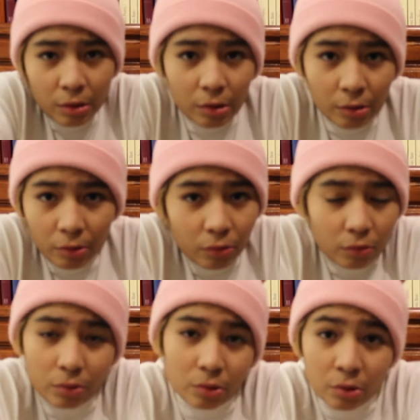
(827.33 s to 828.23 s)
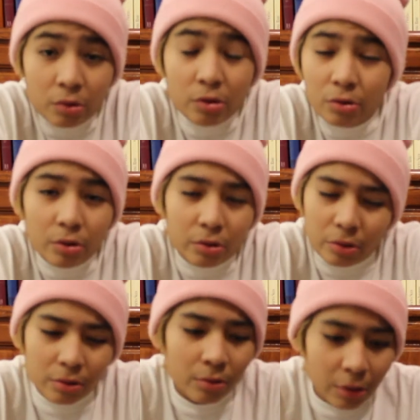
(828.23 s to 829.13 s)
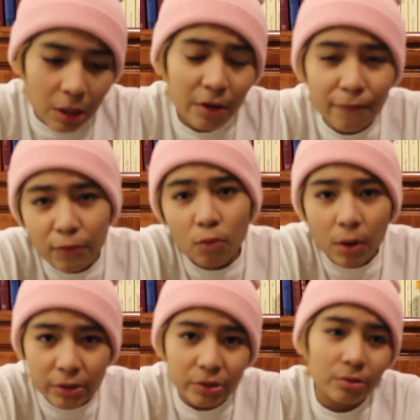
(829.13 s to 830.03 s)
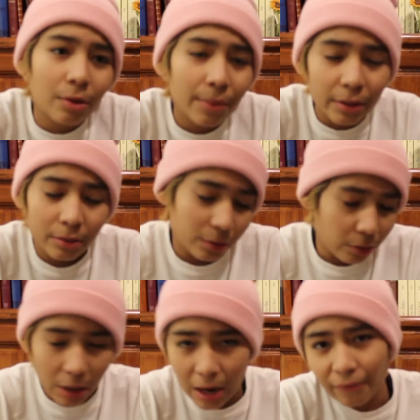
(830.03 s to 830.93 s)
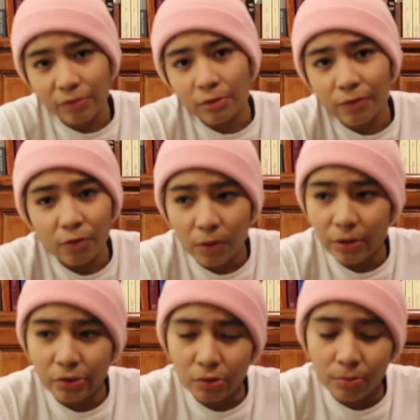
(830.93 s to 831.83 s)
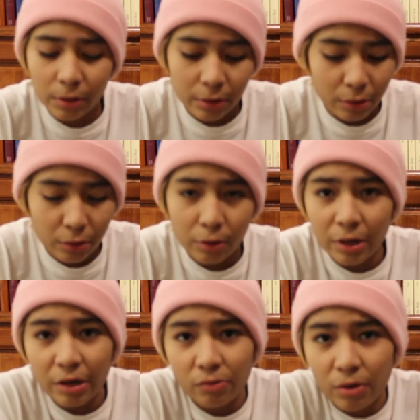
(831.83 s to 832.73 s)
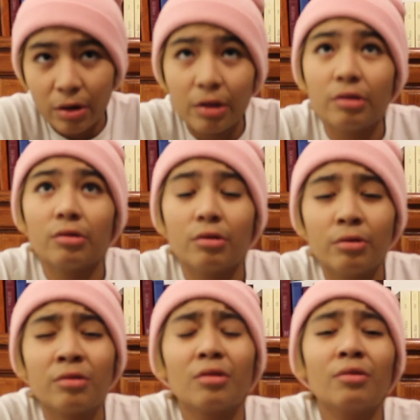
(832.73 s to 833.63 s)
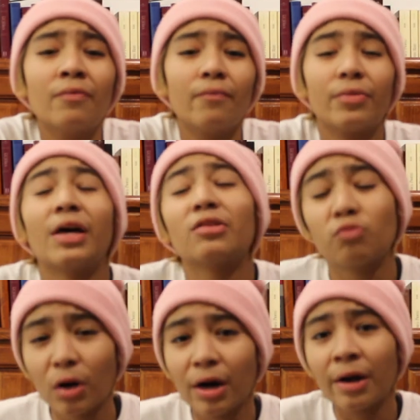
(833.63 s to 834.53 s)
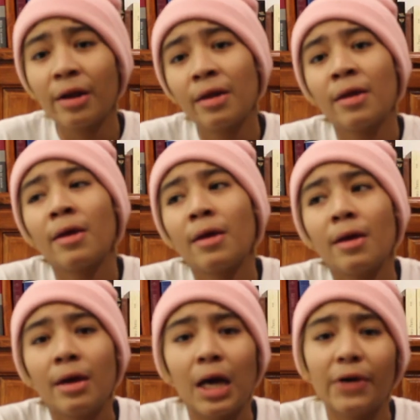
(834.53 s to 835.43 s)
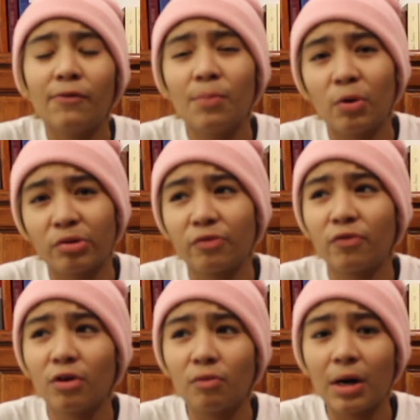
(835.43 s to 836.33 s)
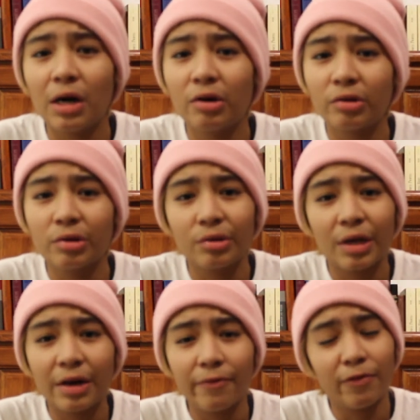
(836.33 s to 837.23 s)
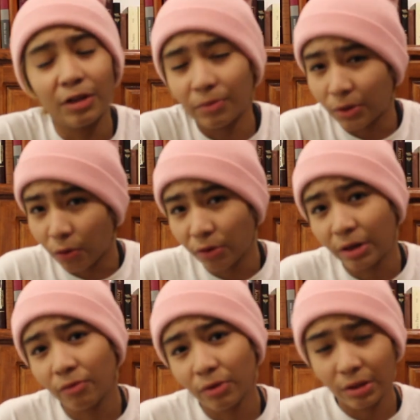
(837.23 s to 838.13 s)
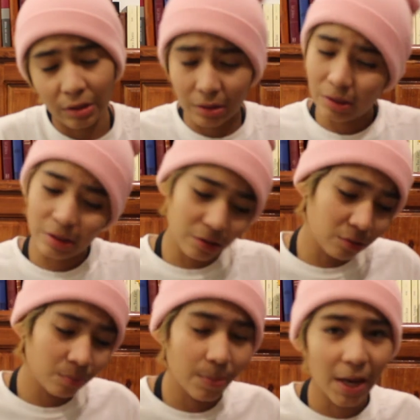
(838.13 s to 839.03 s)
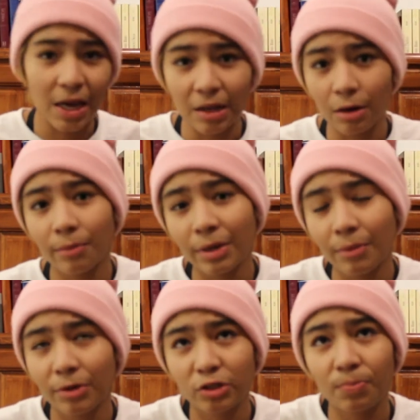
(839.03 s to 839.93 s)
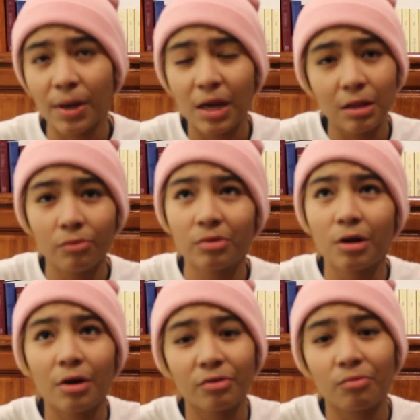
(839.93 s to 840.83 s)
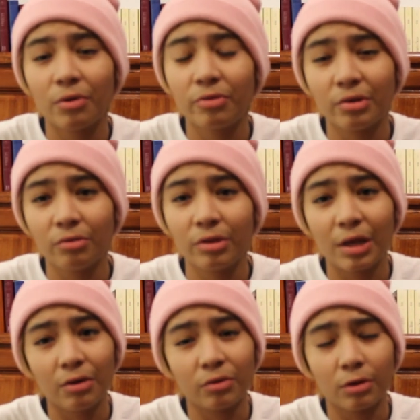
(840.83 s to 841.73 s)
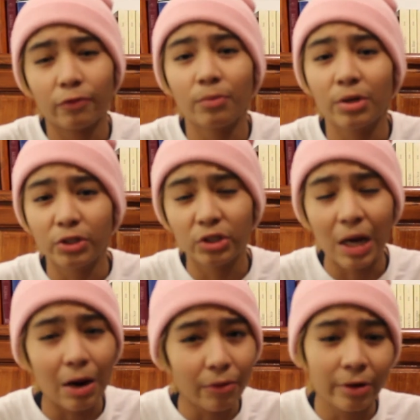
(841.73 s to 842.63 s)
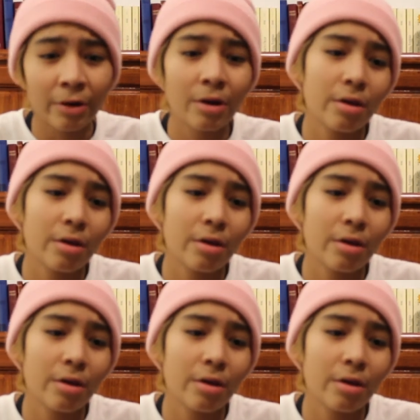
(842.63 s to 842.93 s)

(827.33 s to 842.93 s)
you know, you don't know, you know. If you want to, I'm like, you don't have to, you don't want to, but, you know, it is what it is, you know. So, that's why I've been posting for a while, because I didn't feel like recording with this pain on me, how much pain it was causing me every single day. It was hard for me to shower,